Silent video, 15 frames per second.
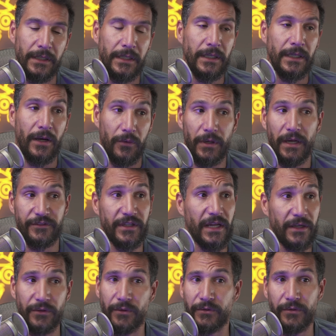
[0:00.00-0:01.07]
or has it
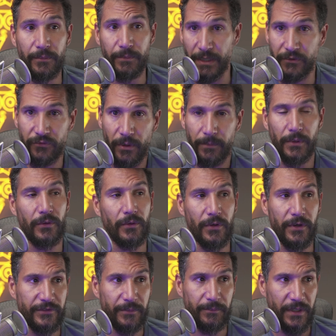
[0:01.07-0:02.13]
gotten you into big trouble, or
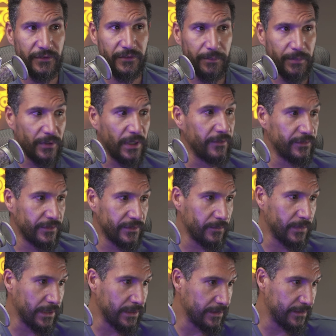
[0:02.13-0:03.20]
has it messed up your life in some
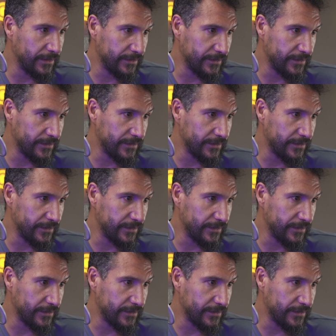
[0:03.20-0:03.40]
way? This is